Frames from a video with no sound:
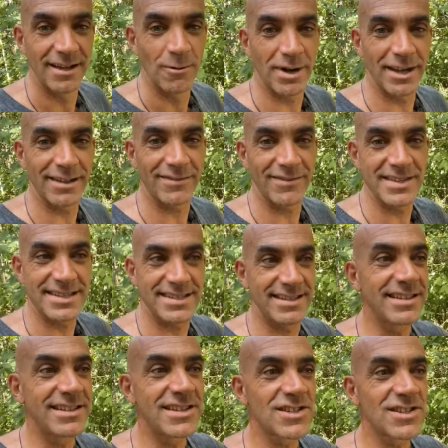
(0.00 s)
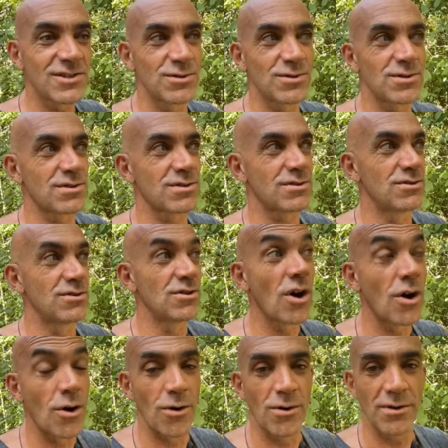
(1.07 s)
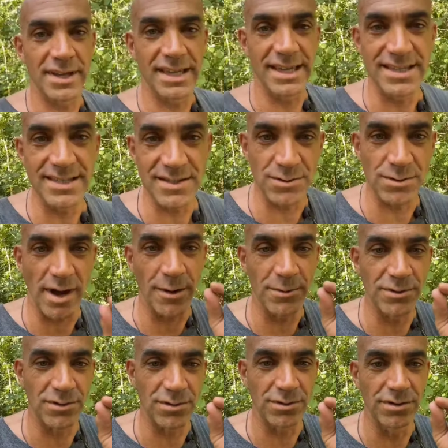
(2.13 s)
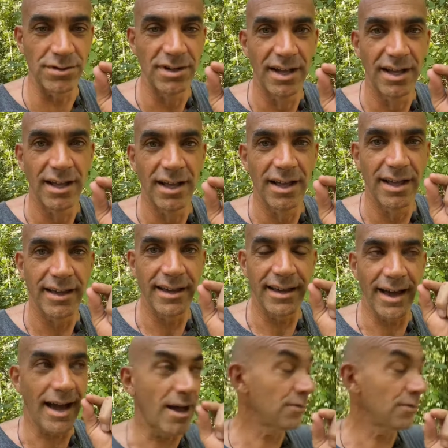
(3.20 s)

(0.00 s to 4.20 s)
what these indigenous know is to how